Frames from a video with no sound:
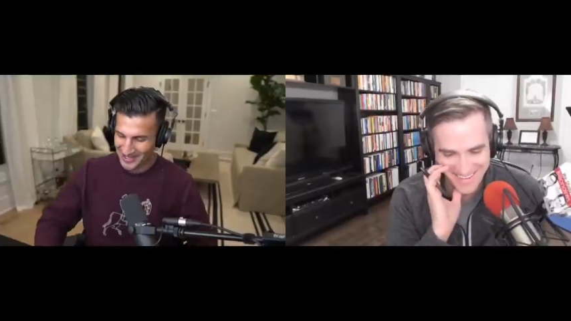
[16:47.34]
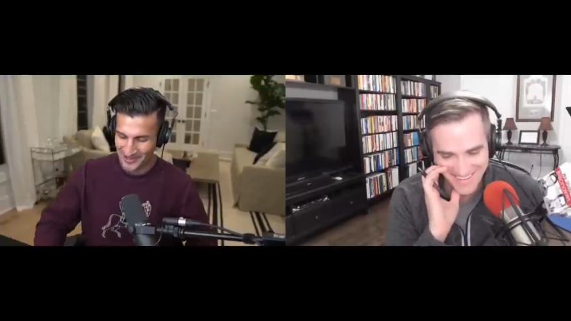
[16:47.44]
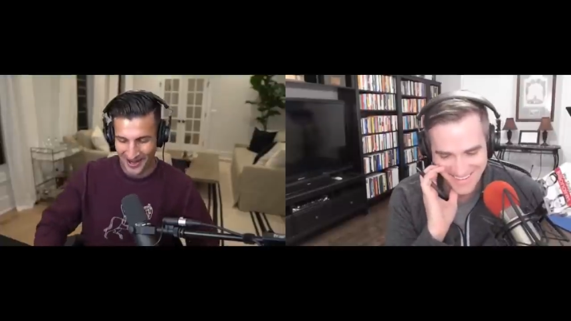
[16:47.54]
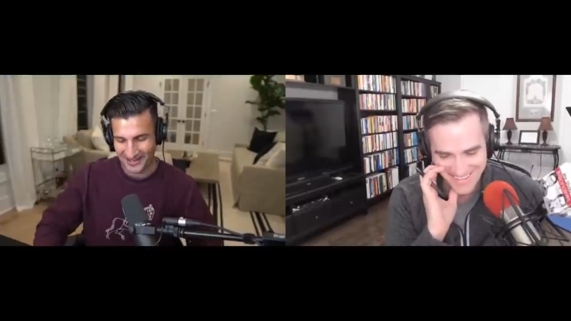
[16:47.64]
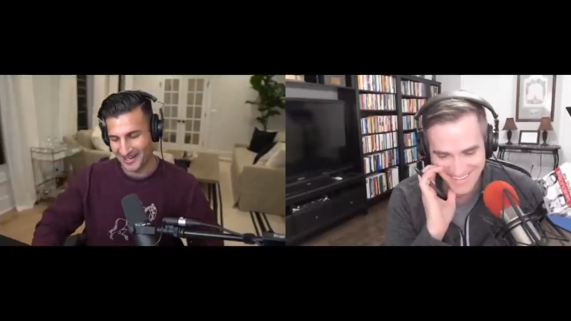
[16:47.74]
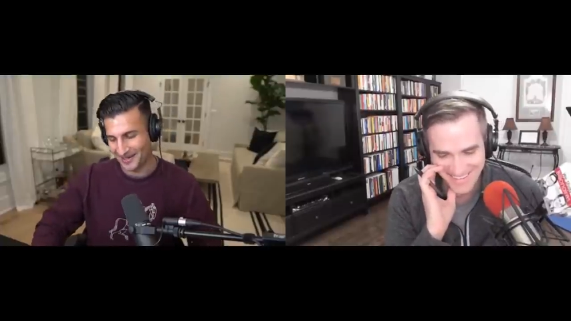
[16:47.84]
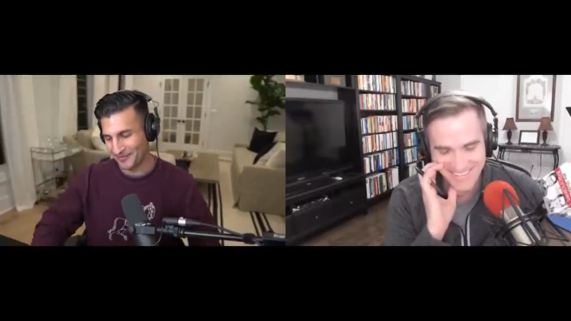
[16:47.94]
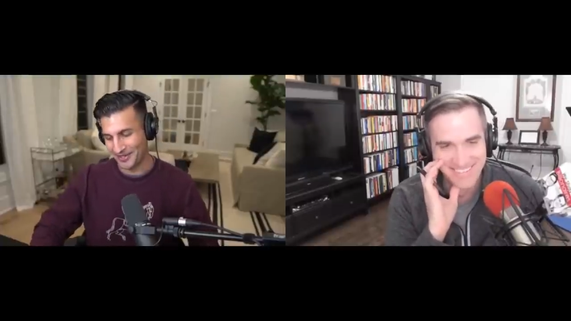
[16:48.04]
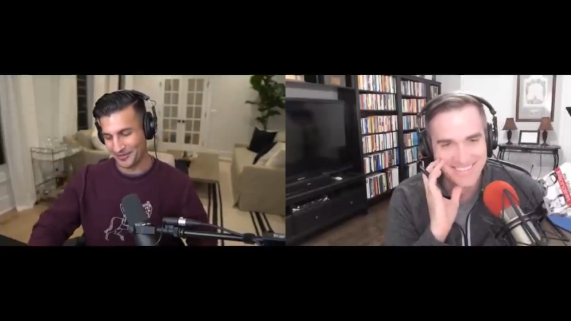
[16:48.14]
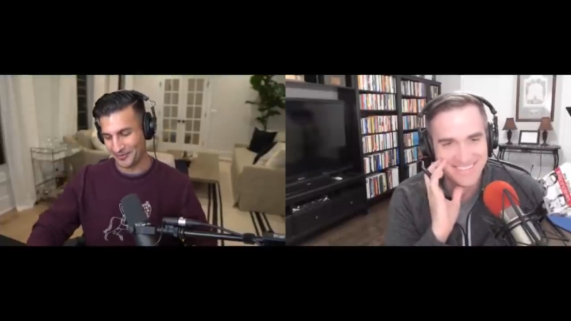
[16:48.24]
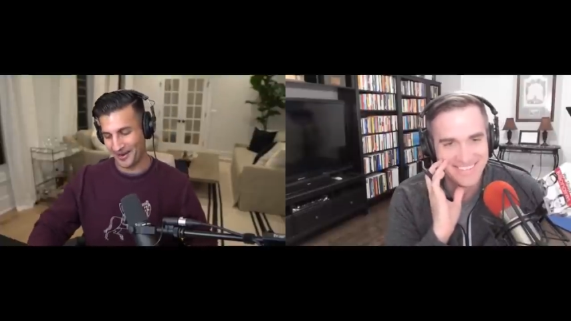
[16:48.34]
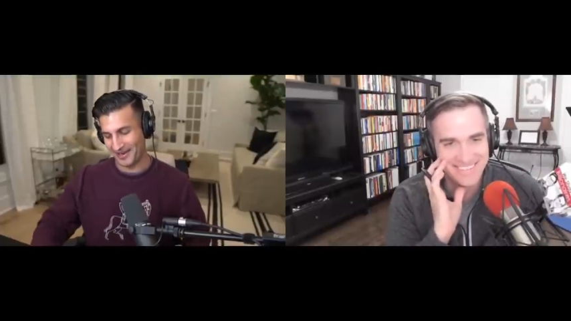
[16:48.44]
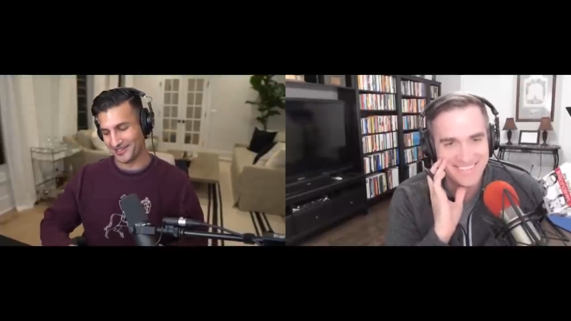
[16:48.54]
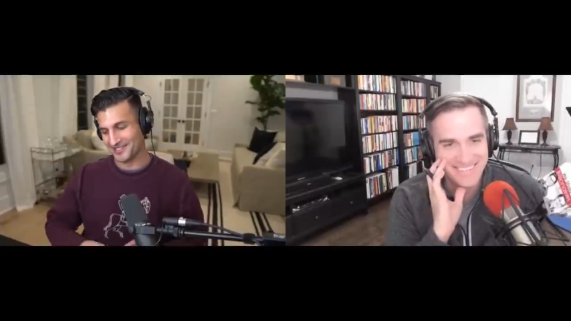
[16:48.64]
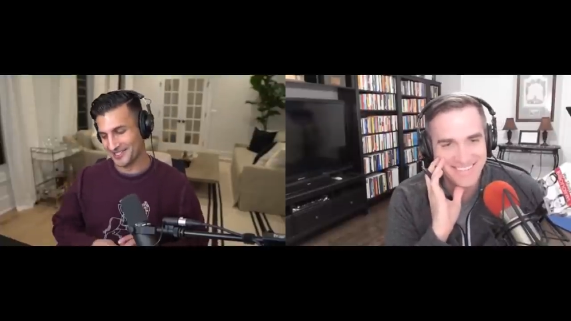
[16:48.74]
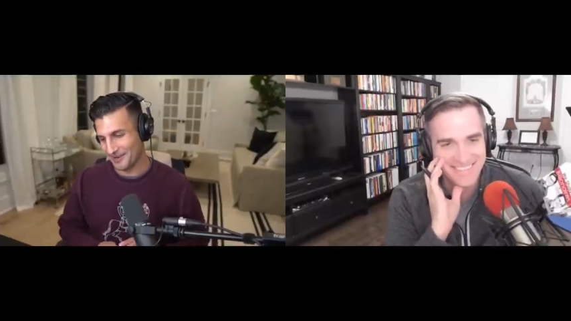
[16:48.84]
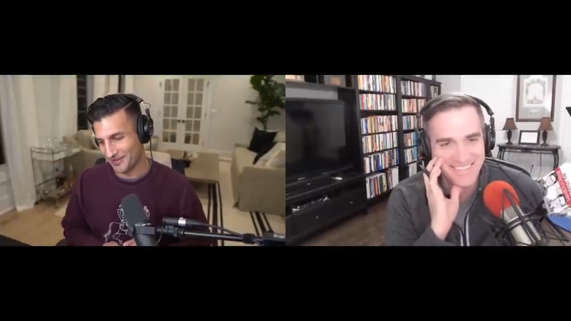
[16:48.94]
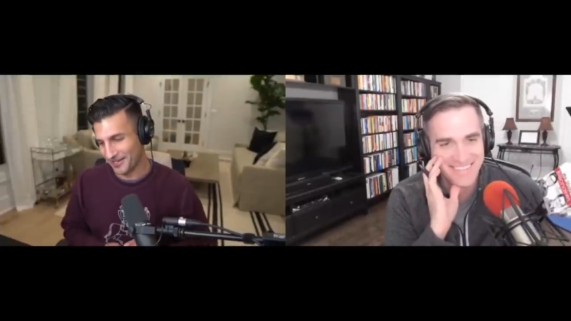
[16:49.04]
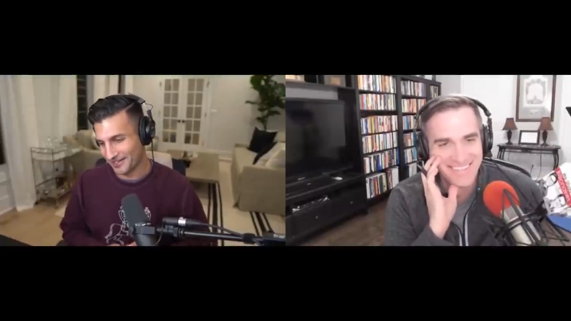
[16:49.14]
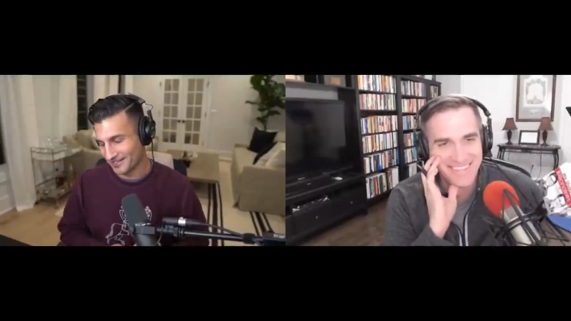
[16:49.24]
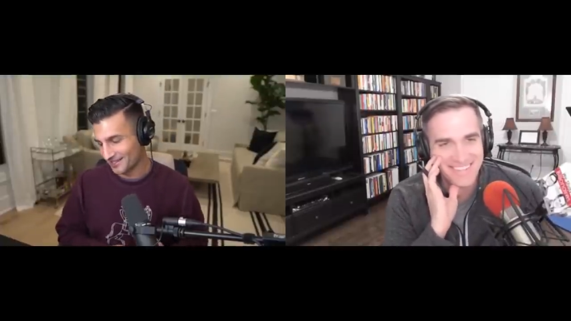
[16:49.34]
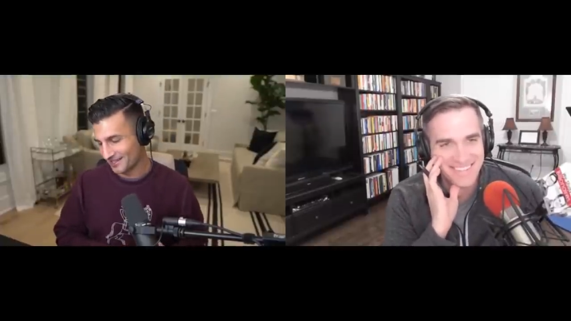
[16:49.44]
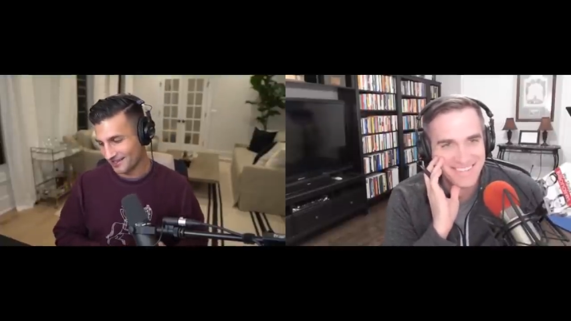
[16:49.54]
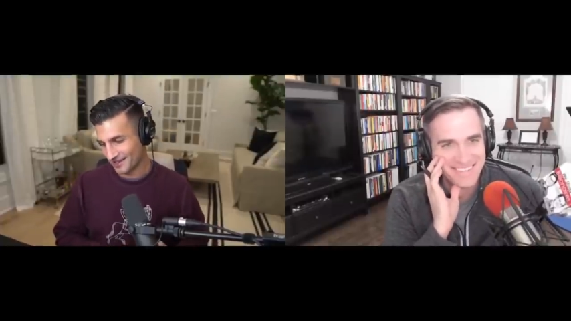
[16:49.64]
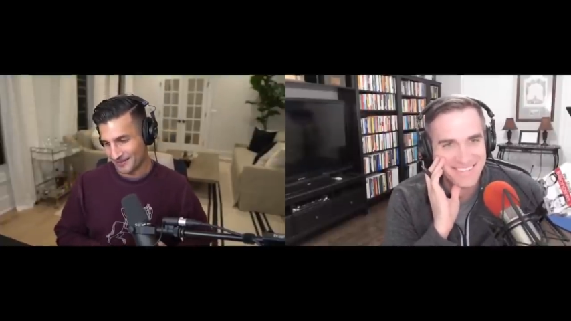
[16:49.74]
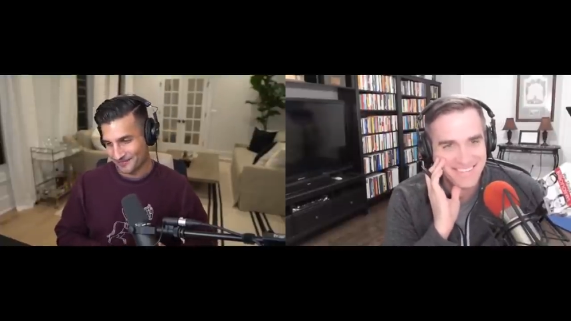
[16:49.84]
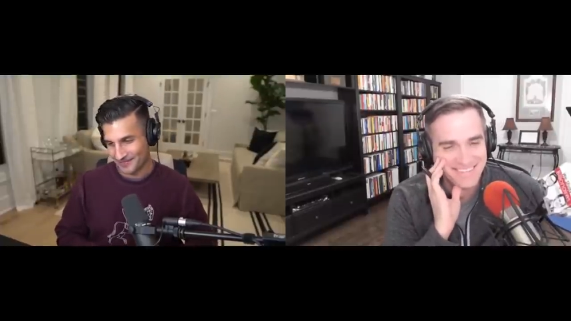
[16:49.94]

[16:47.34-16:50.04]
Speaker 1: you got to get completely wrecked on something. Um,